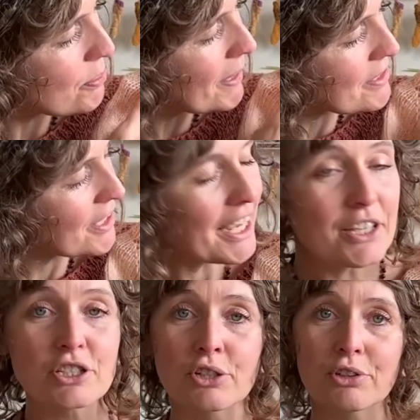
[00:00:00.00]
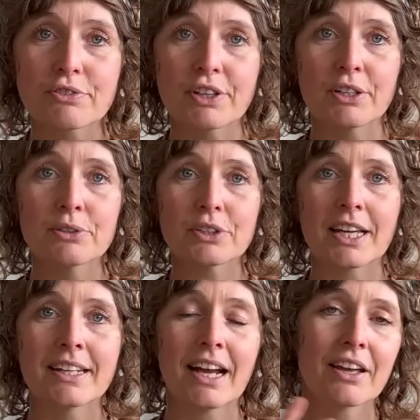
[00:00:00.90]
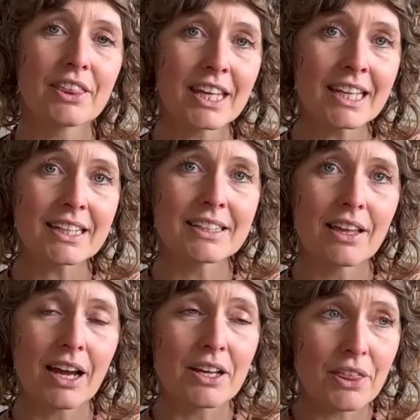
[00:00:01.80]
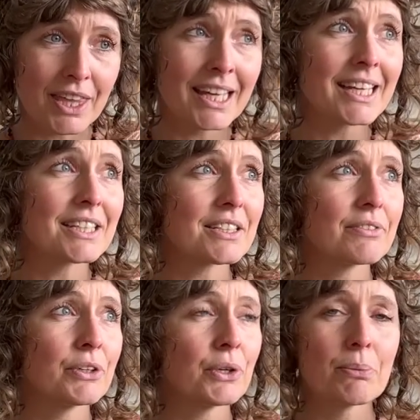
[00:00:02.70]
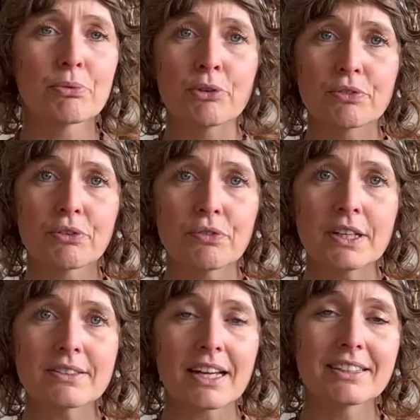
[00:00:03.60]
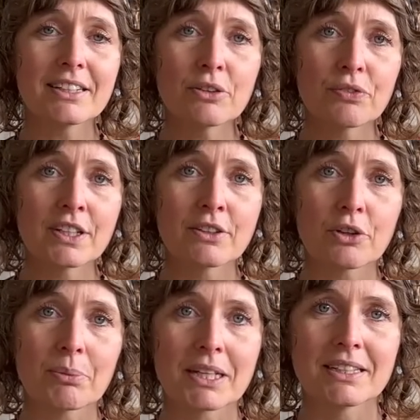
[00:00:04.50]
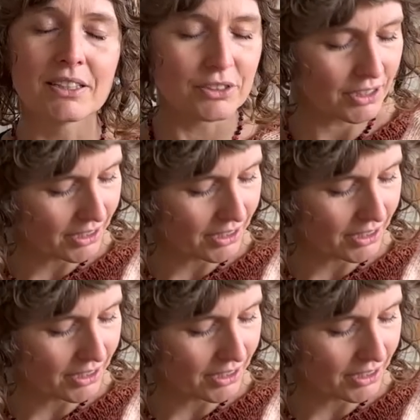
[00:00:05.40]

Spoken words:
pattern has short rows, and I think it will improve the fit. I didn't fit it on my knees